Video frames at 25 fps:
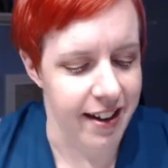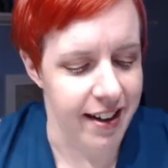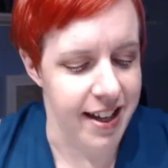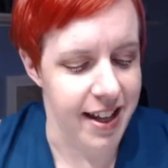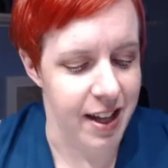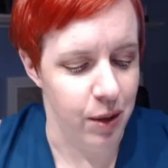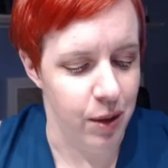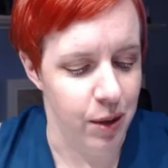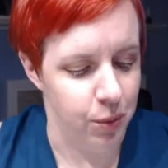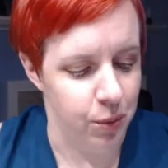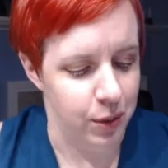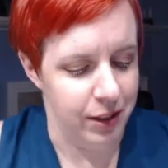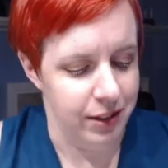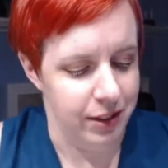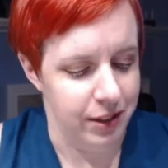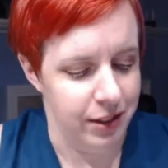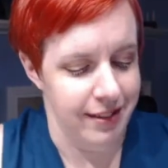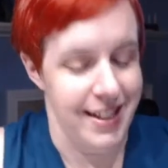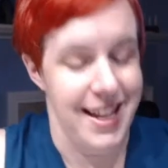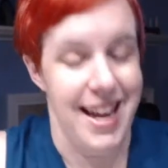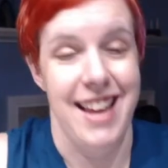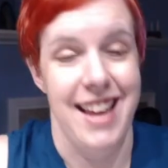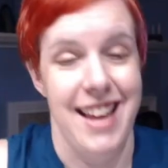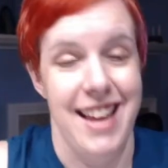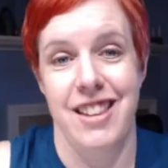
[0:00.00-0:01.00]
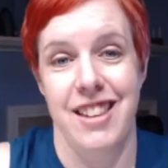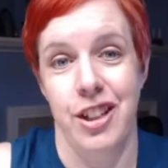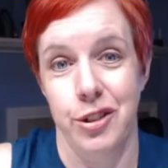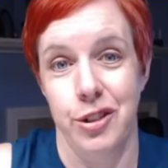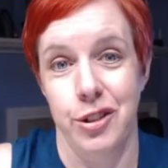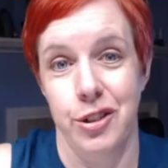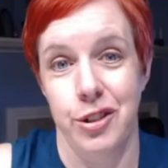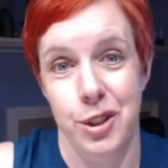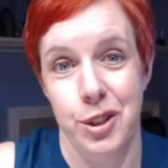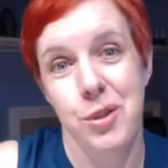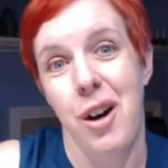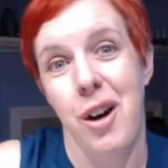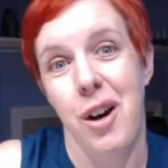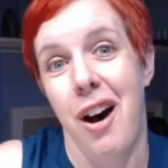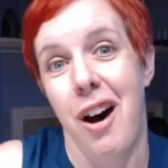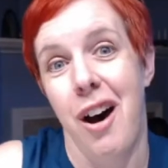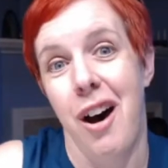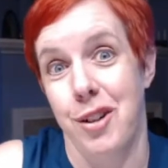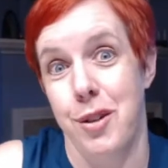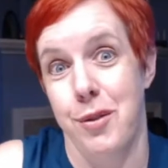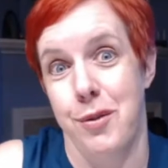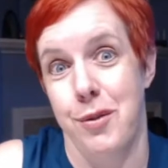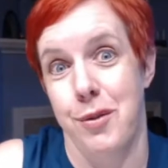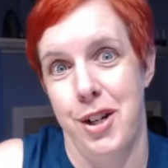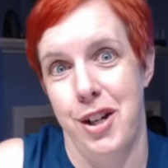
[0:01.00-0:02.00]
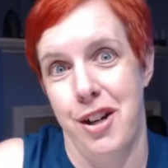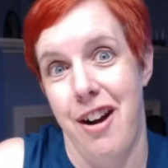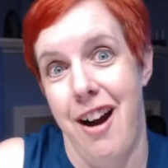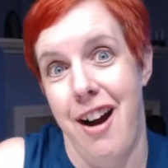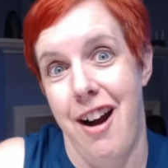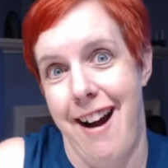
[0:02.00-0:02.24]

it will get the glue all over your